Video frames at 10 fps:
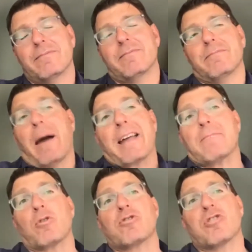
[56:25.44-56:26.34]

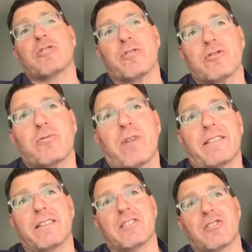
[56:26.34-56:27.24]
buying more servers,
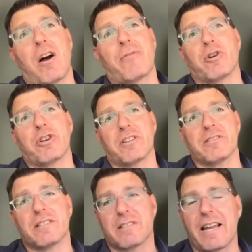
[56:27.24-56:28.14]
right? The software you
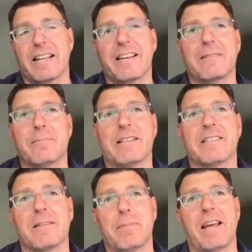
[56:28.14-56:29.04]
can just kind of cut,
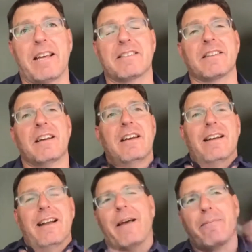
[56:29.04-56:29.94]
paste.
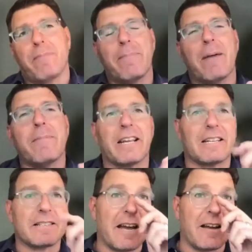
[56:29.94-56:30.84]
And I'm not making
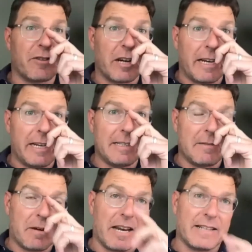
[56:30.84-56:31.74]
it sound very
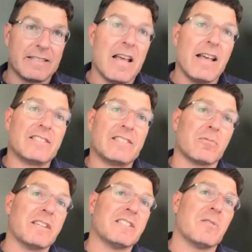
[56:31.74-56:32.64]
easy, but it's the
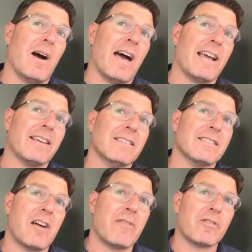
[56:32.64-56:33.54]
reason why
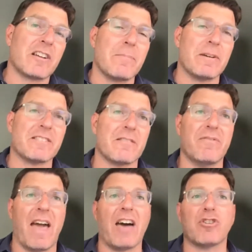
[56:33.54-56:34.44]
software companies are
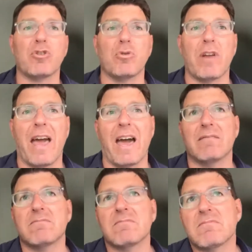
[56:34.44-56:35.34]
valued
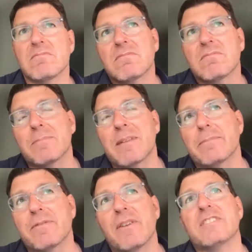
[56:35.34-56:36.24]
at
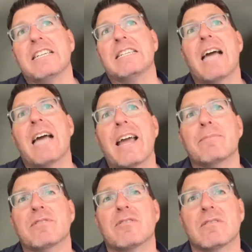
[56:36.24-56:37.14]
sometimes 15
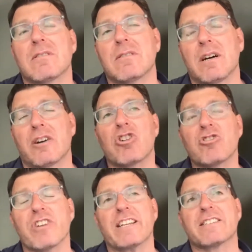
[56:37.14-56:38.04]
times
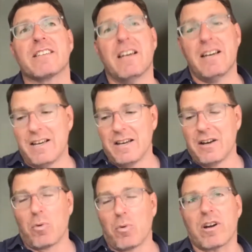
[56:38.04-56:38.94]
earnings.
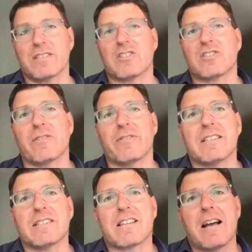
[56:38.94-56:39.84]
Whereas a
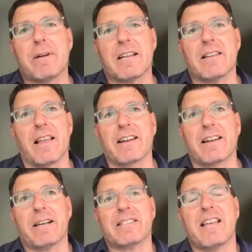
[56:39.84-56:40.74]
services company
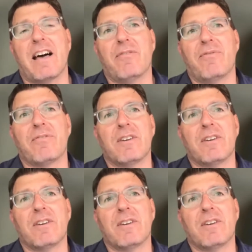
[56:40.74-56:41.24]
like myself,